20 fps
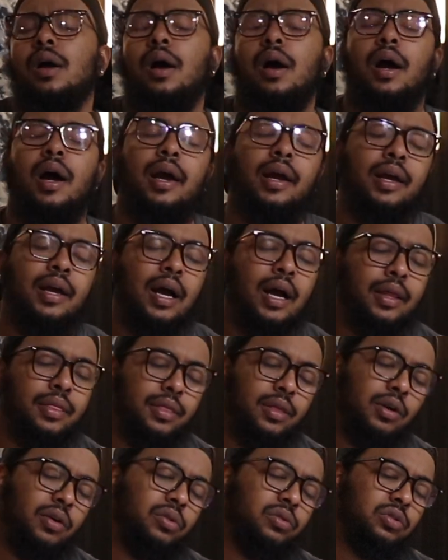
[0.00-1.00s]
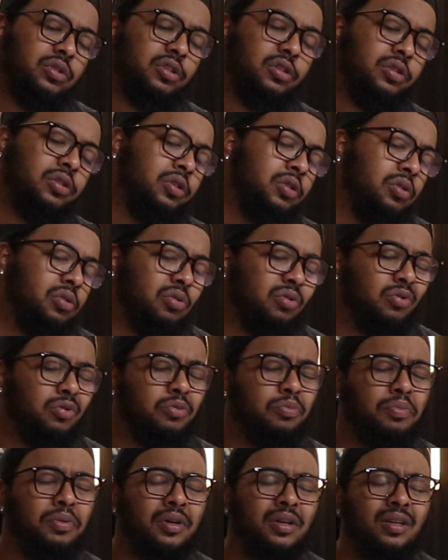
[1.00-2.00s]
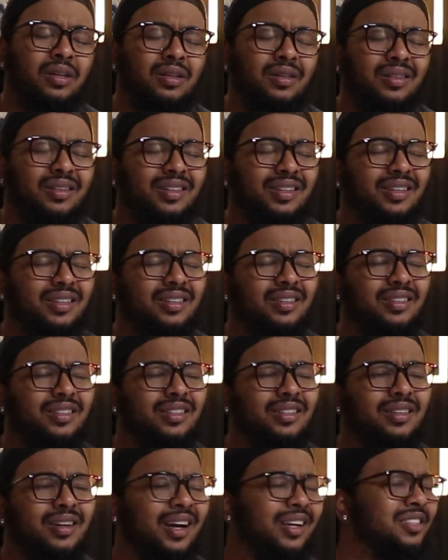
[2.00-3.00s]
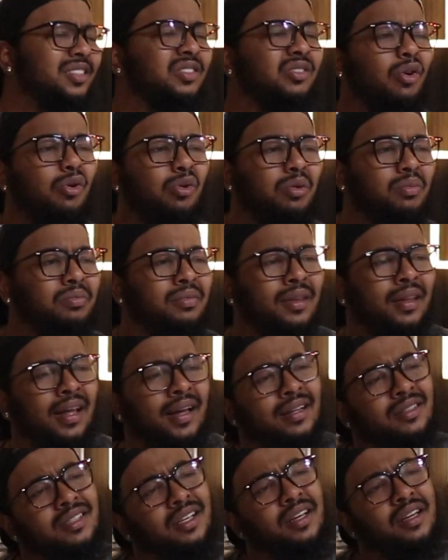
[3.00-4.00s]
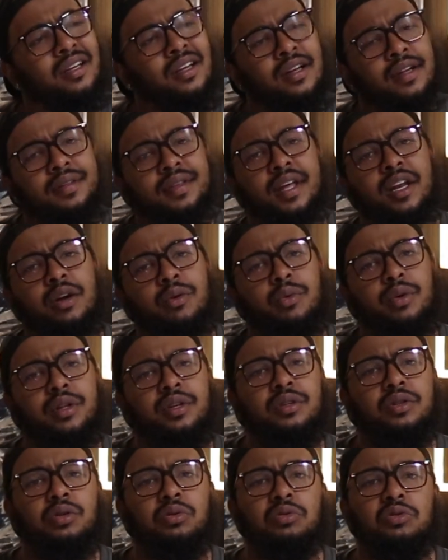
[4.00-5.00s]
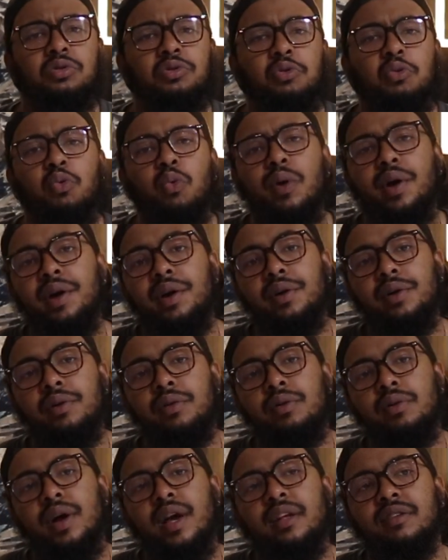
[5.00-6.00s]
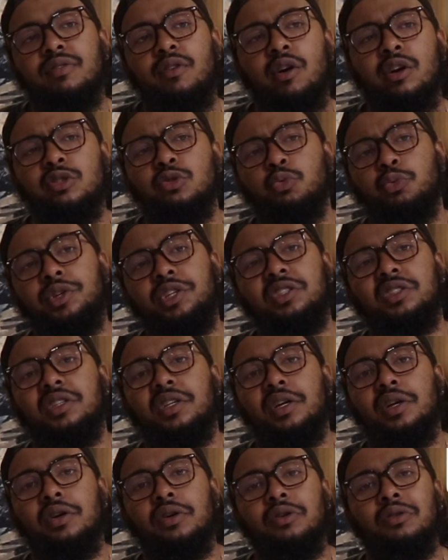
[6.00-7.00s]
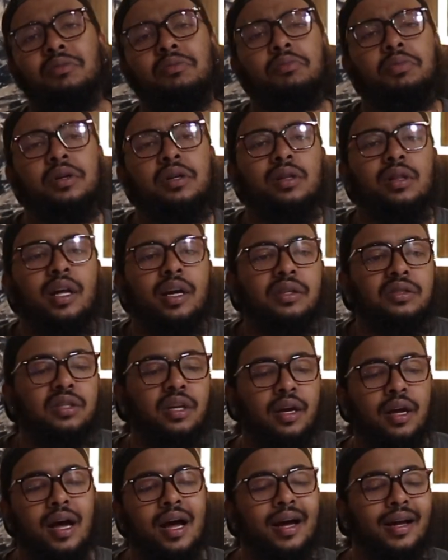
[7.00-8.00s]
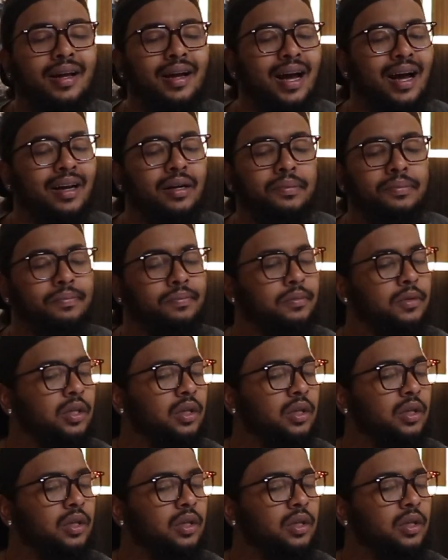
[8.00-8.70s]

I got those too, but I sold them. Like I say, they didn't really do too well as far as resale, but like I say, I got them.